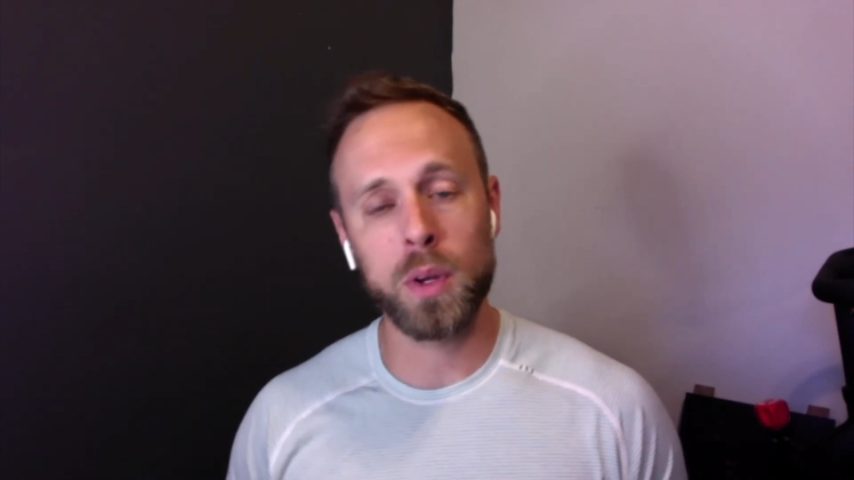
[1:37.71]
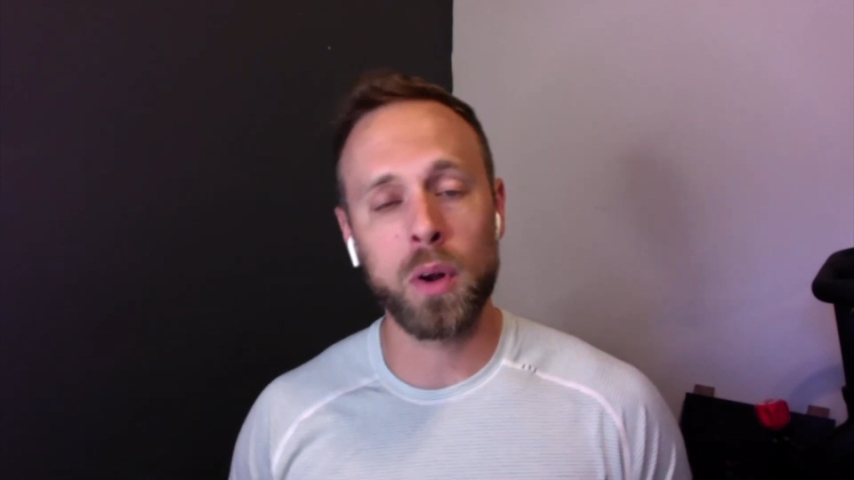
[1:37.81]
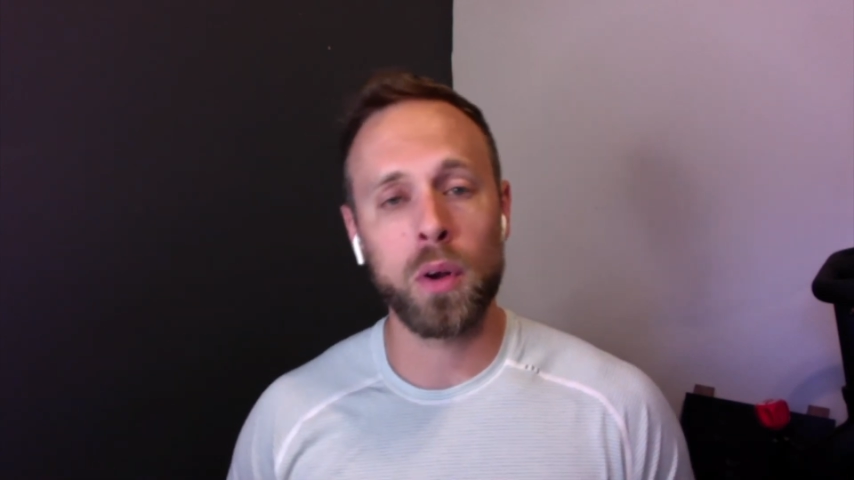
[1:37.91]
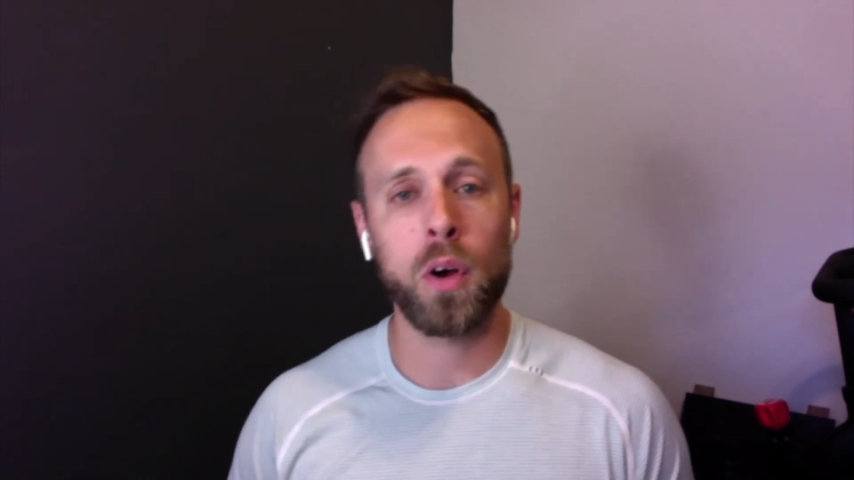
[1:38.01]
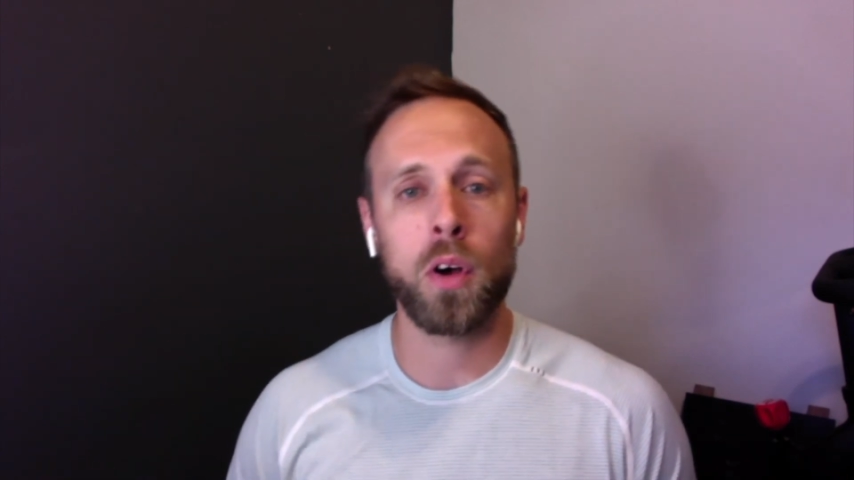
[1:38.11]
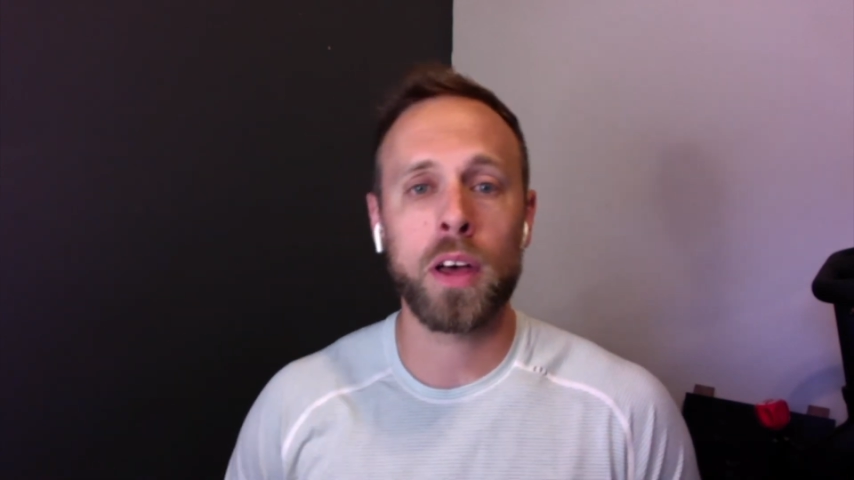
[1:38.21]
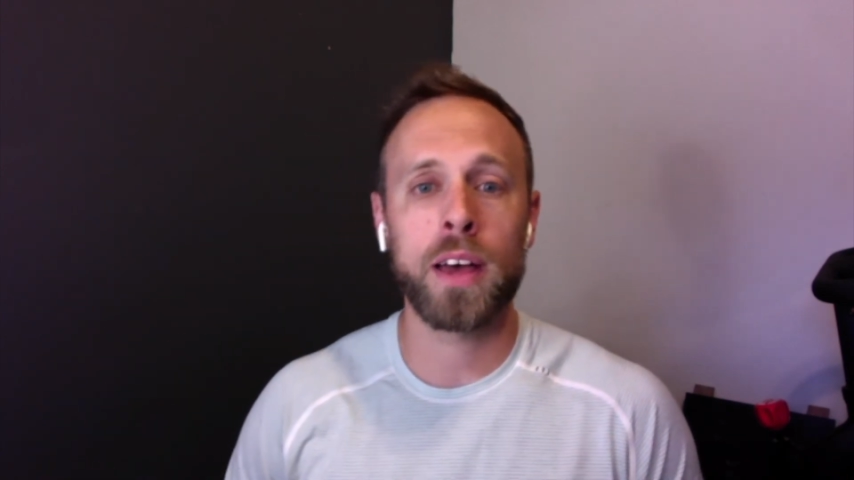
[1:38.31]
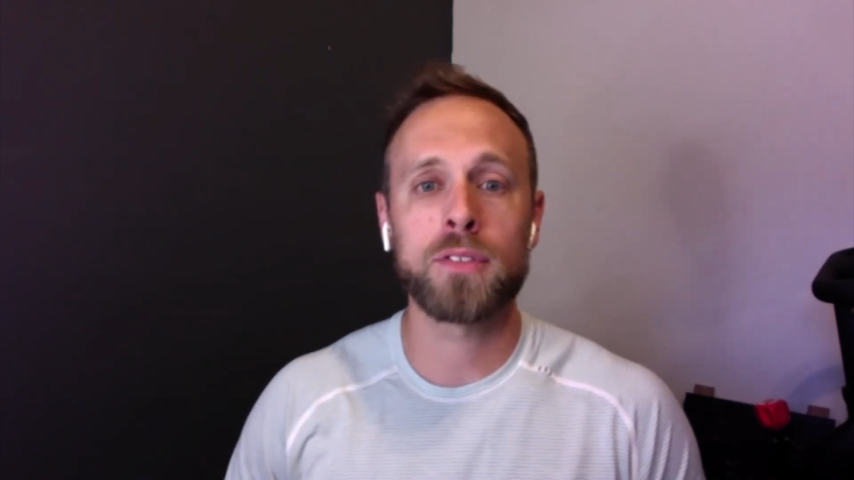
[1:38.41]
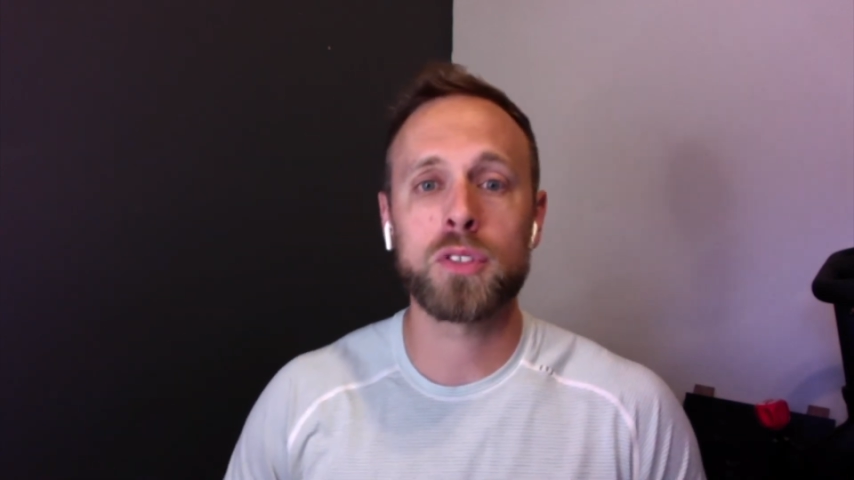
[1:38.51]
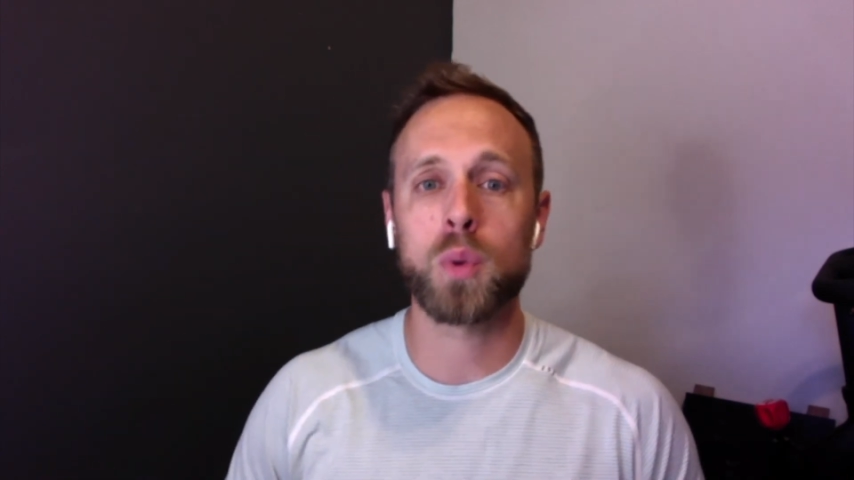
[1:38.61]
we don't all
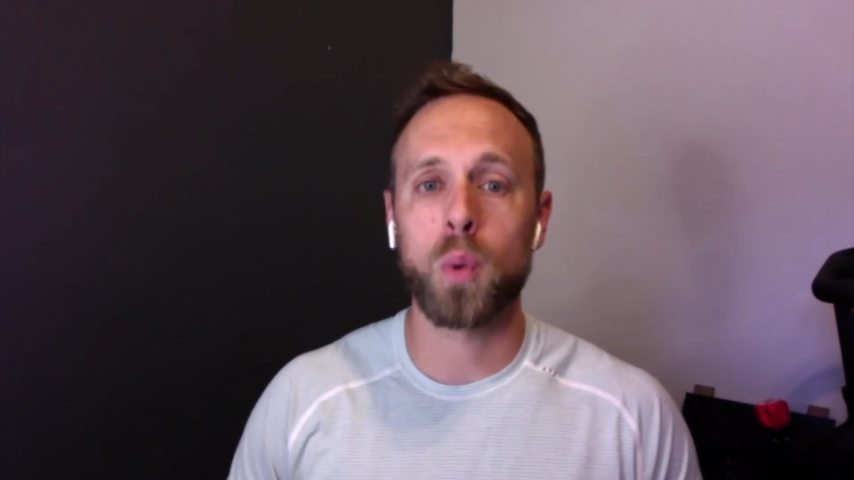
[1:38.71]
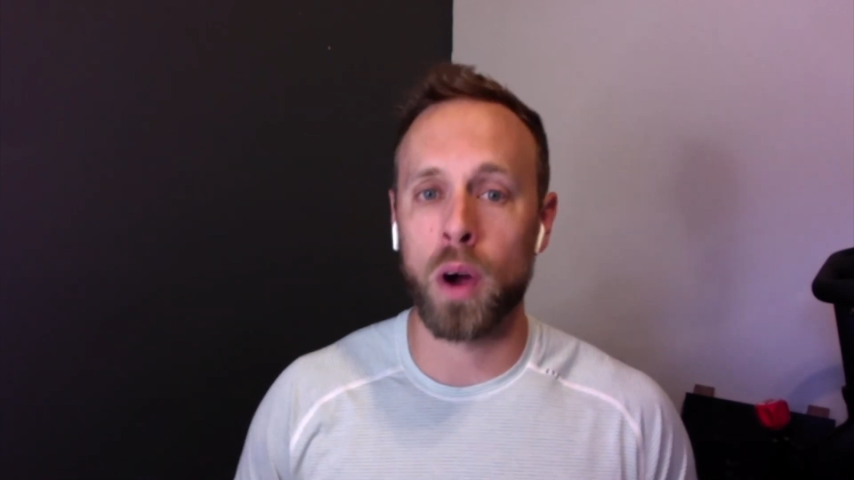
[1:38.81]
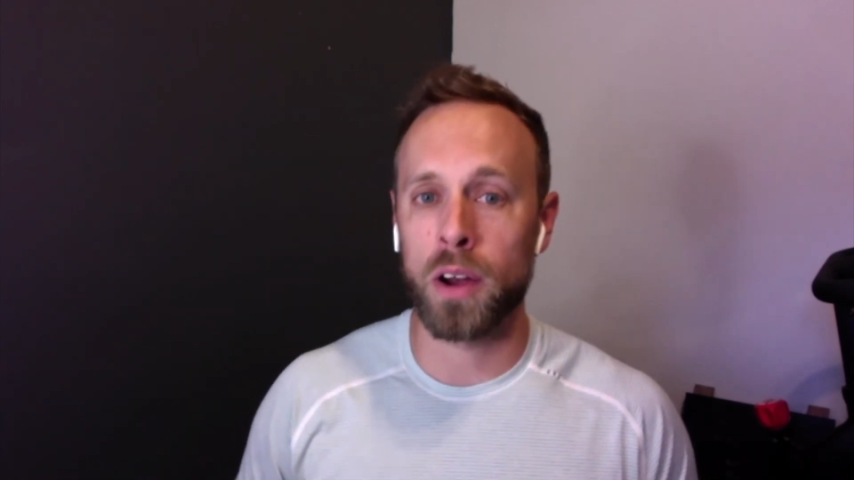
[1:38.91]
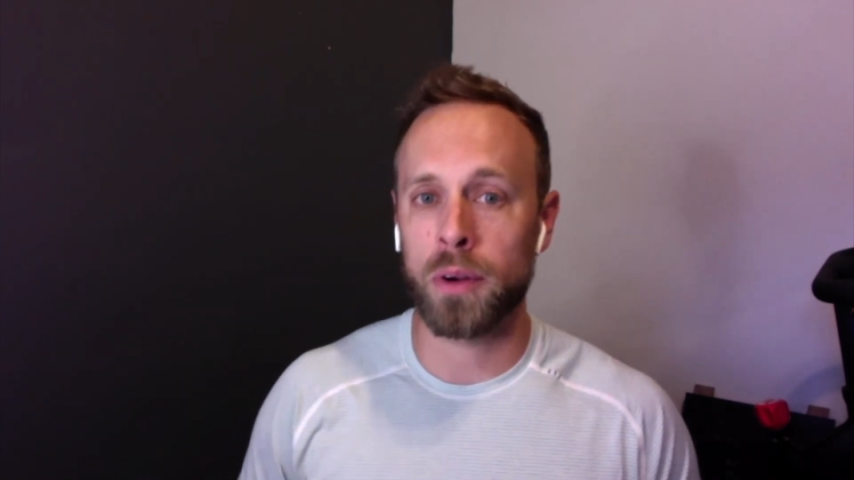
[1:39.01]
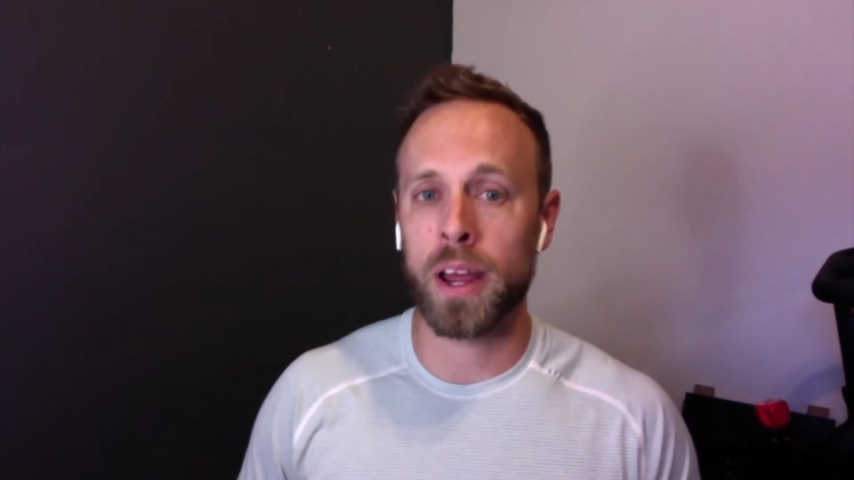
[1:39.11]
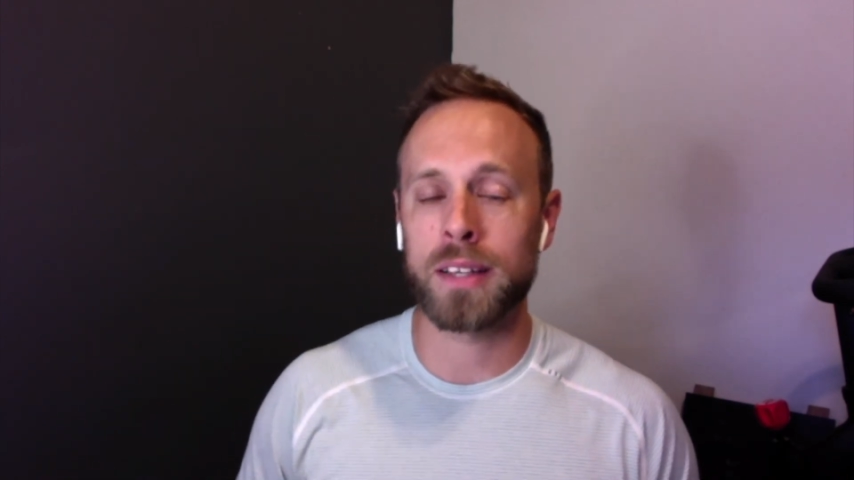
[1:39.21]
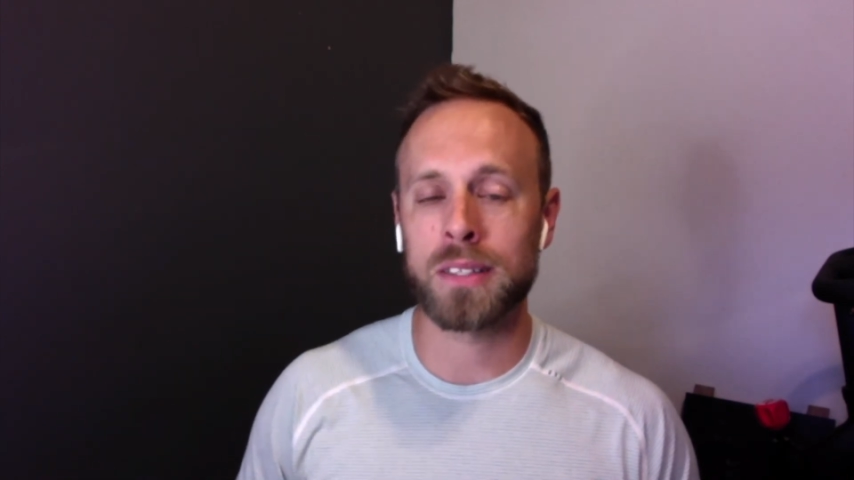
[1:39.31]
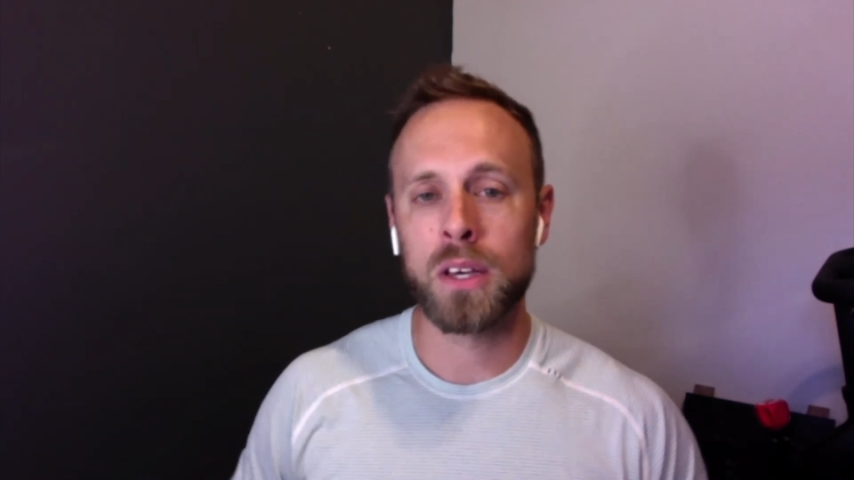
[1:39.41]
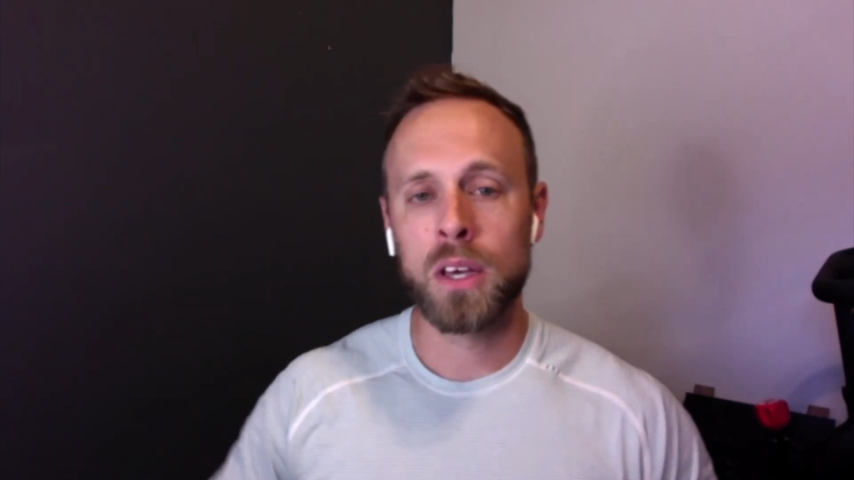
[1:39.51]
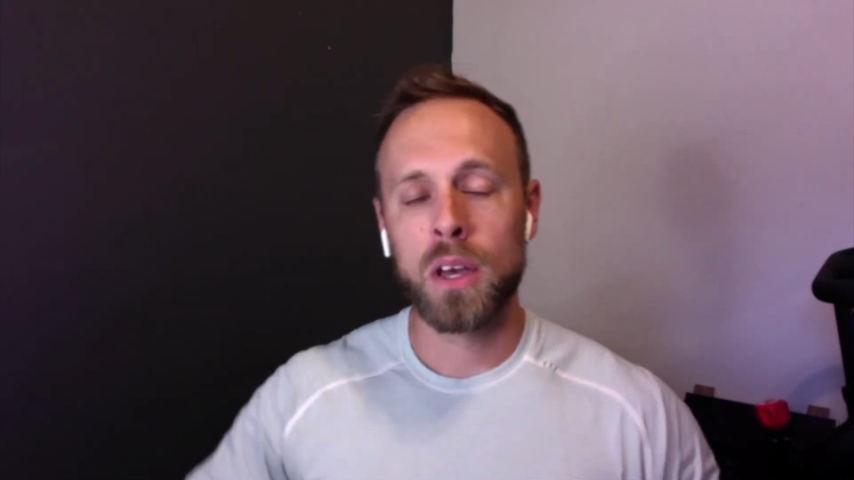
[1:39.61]
have squat racks,